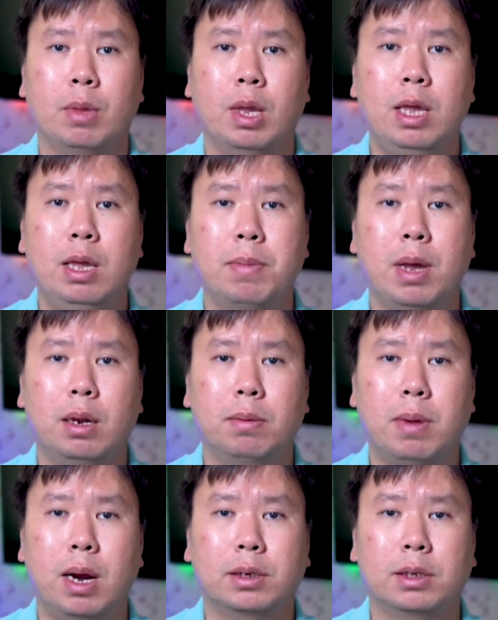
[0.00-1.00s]
email
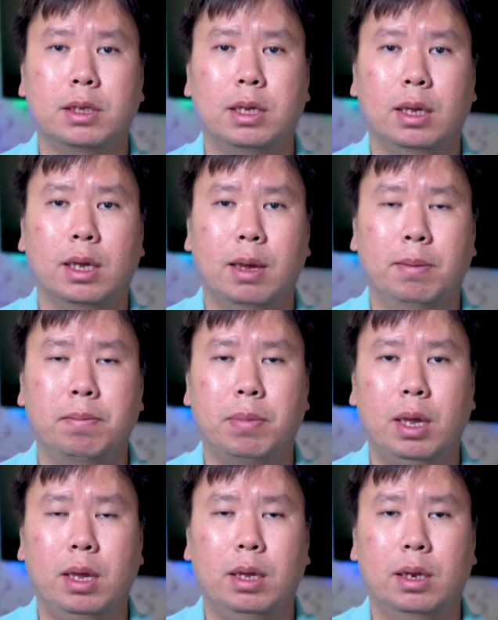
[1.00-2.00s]
marketing
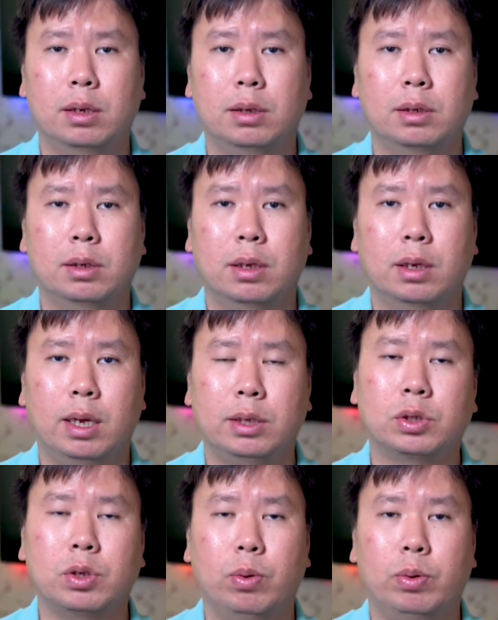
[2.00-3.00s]
campaign and
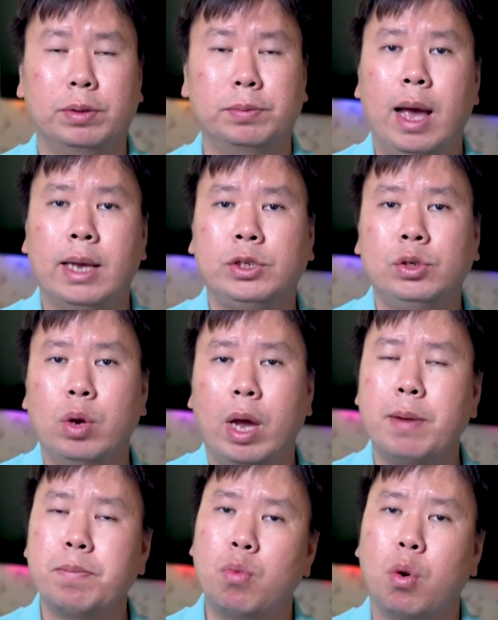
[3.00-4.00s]
so on. As you
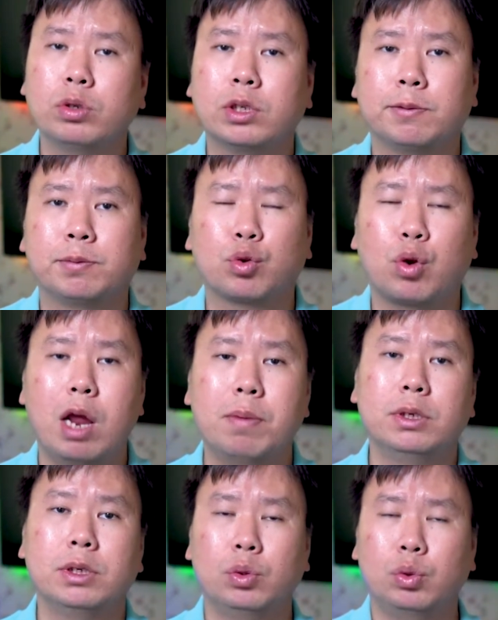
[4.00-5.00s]
add more
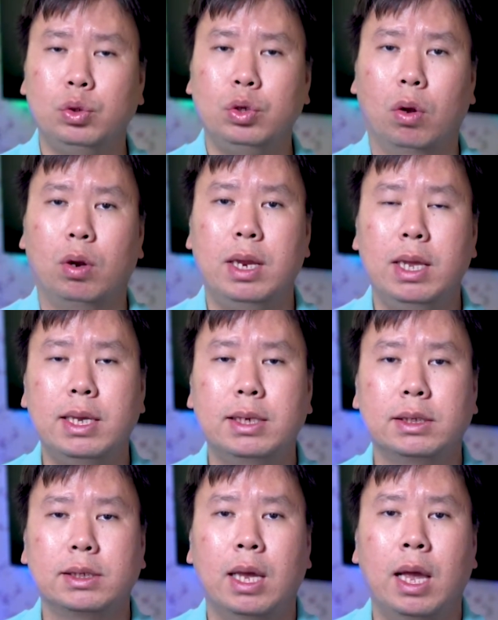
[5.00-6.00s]
subscribers to your
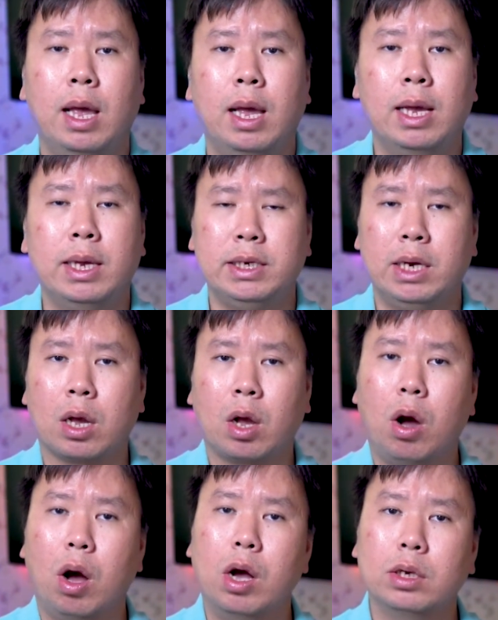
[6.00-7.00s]
list, the
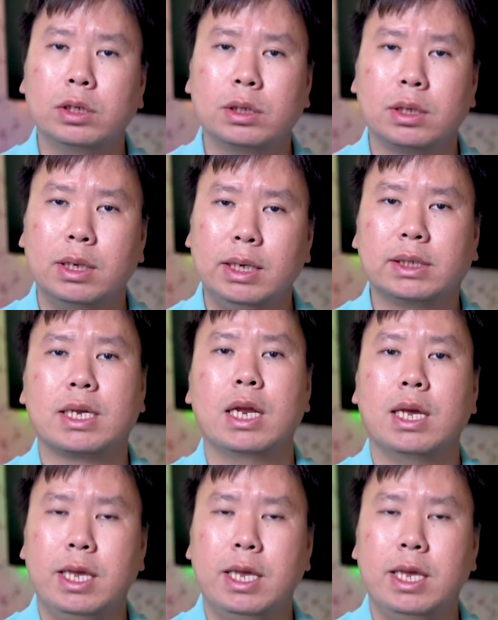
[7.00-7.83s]
cost is gonna